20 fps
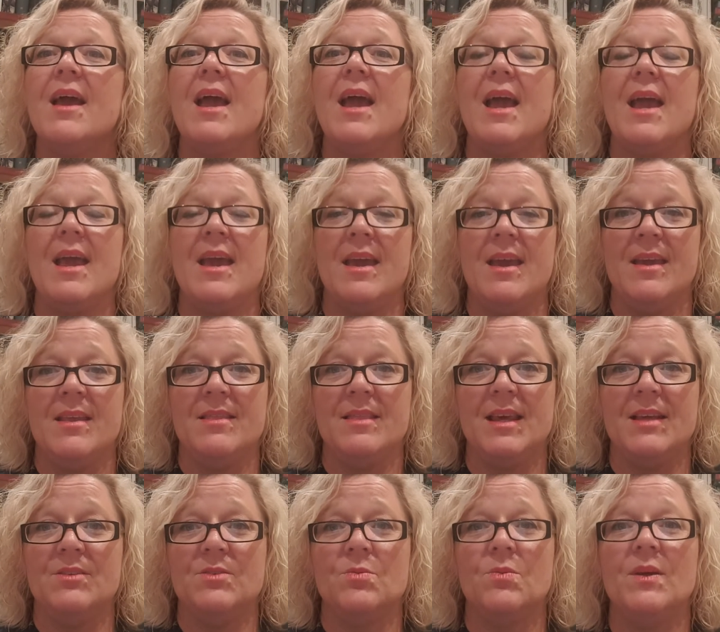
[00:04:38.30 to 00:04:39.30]
and
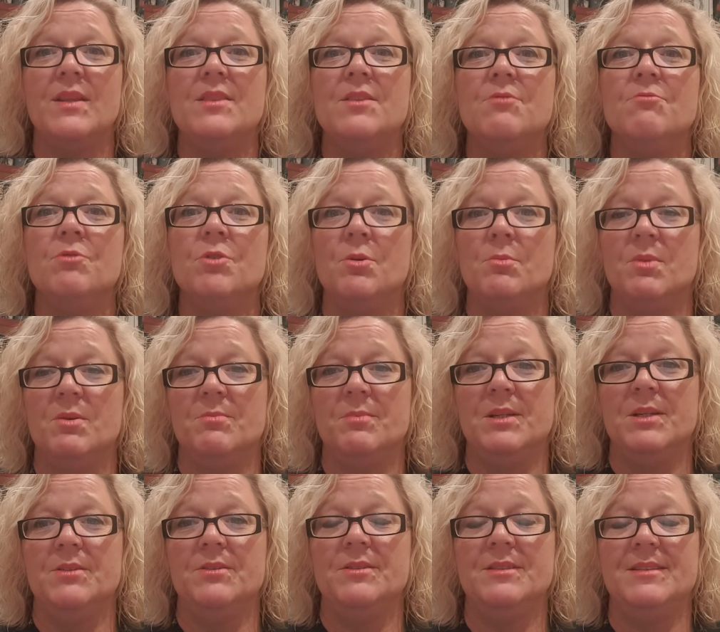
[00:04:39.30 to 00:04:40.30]
that's when the rumor
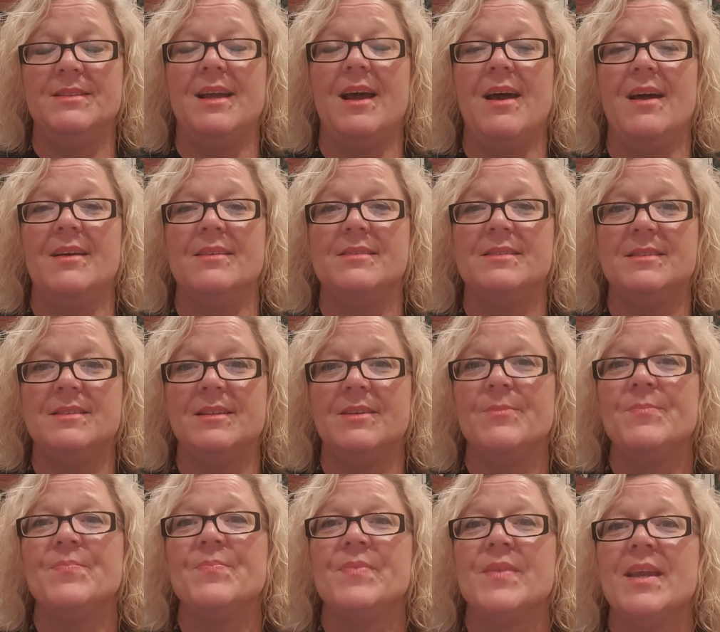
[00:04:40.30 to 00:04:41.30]
mill starts.
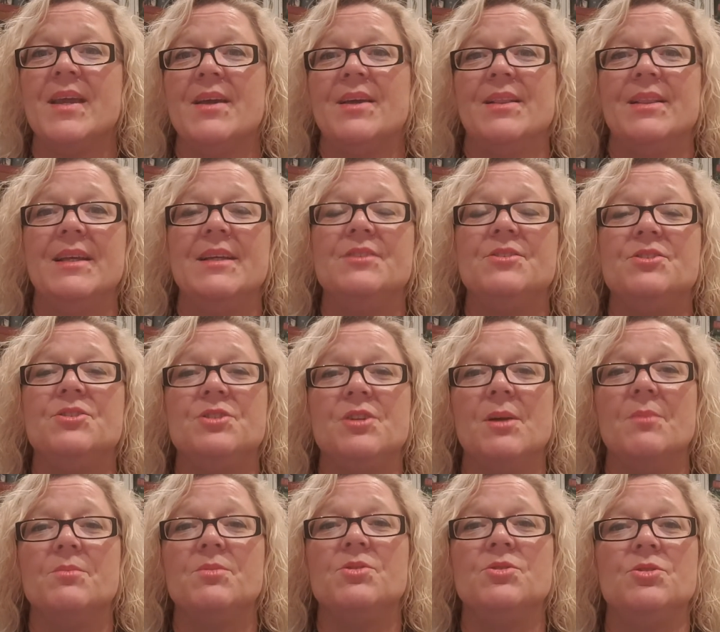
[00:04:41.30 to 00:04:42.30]
Let's
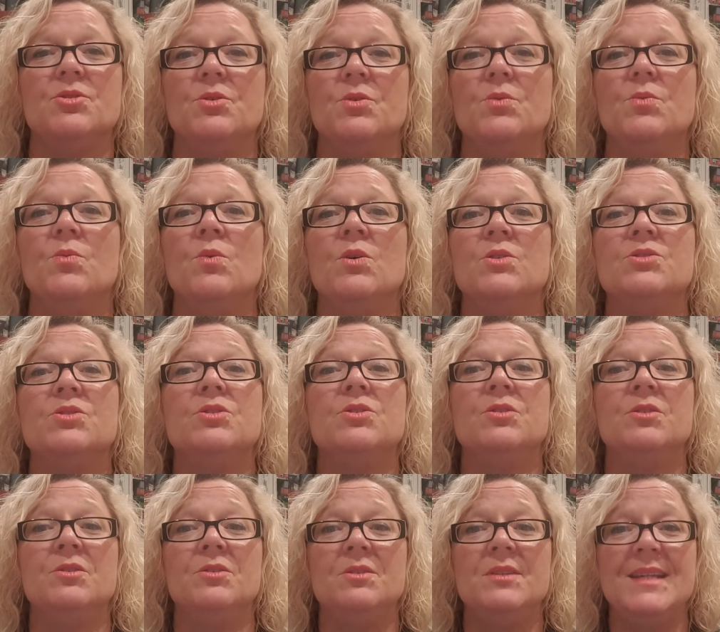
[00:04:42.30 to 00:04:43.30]
jump to what to
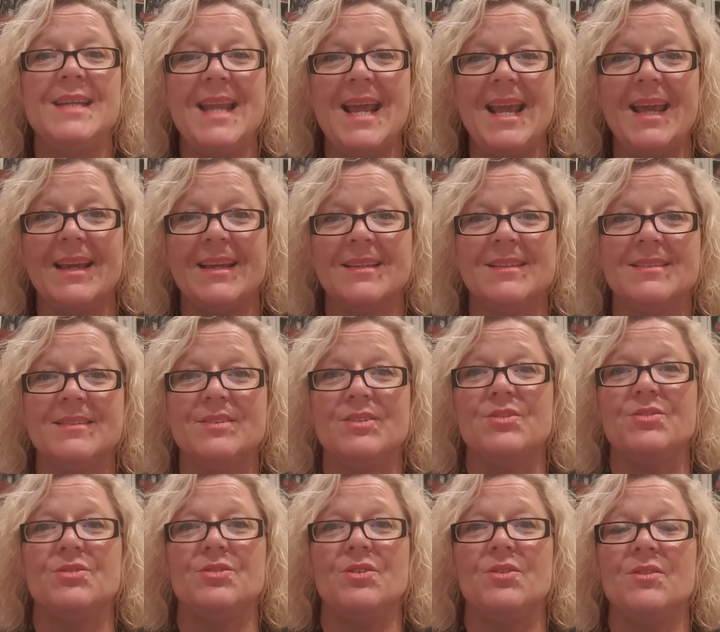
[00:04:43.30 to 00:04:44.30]
do
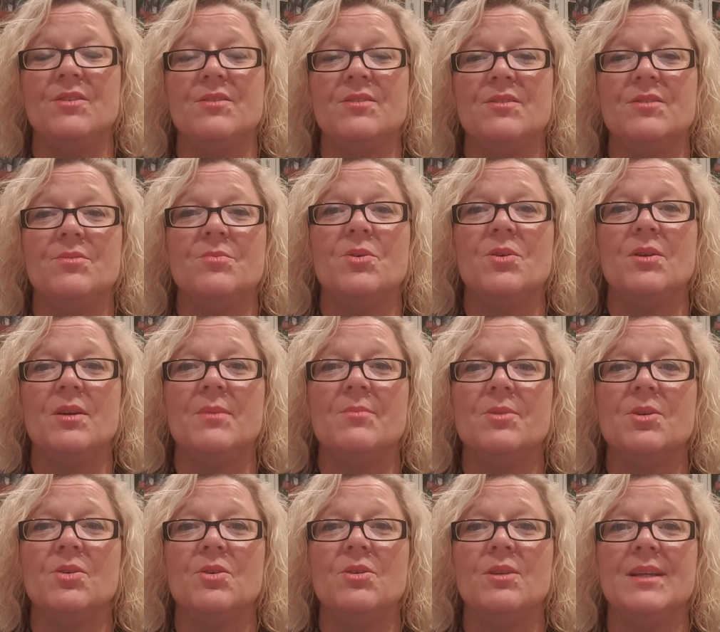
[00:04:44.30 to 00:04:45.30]
next. So this is what I'm
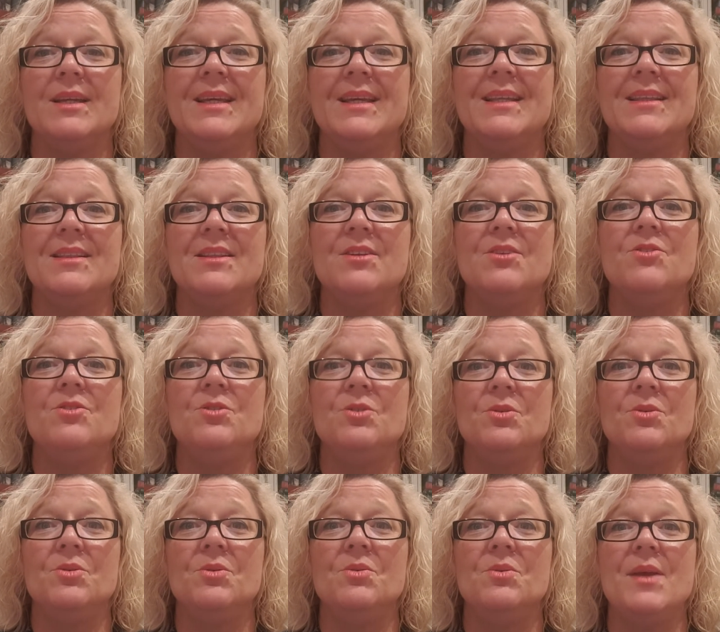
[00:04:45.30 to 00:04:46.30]
calling the
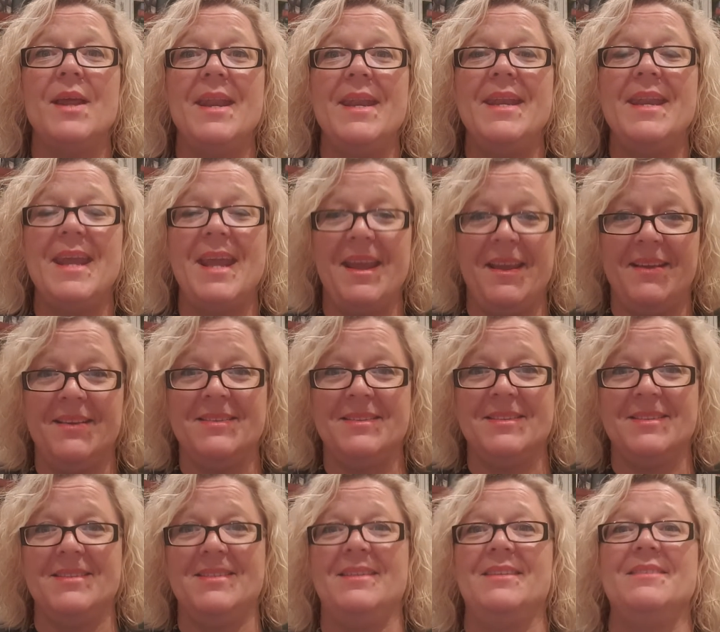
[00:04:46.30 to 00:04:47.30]
do
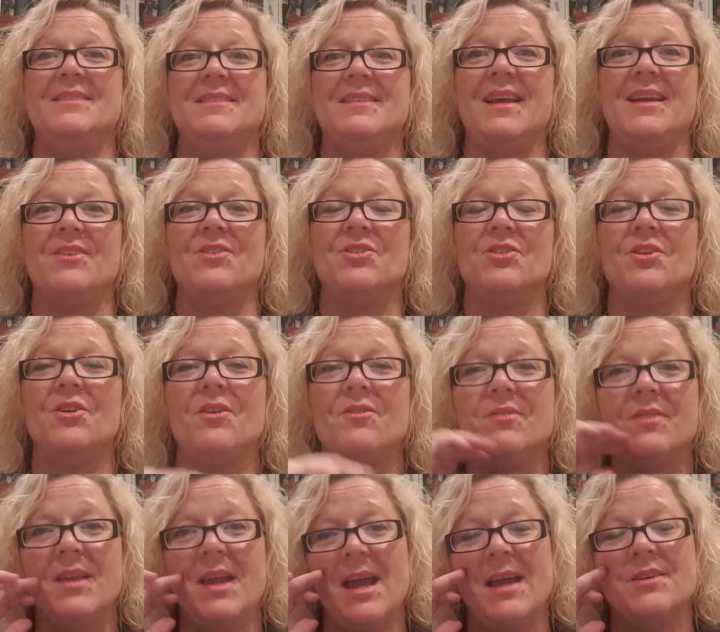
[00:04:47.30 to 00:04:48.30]
next section of
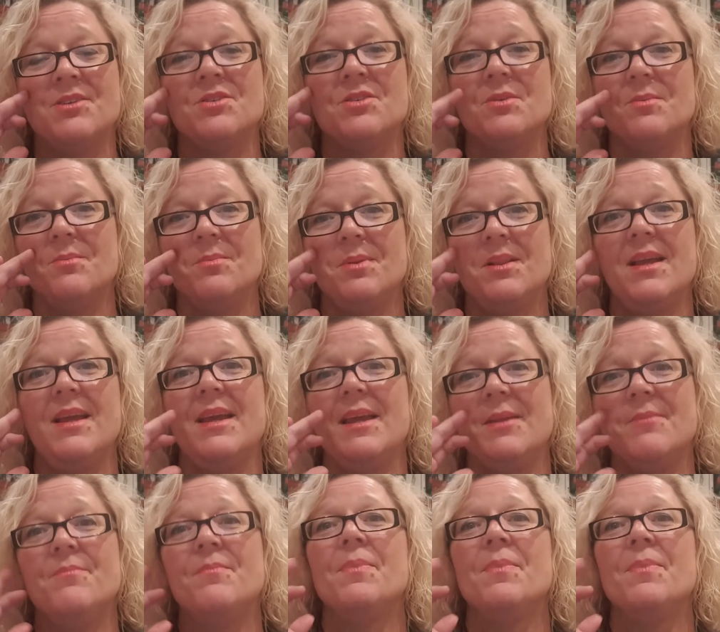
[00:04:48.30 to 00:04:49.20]
the action plan.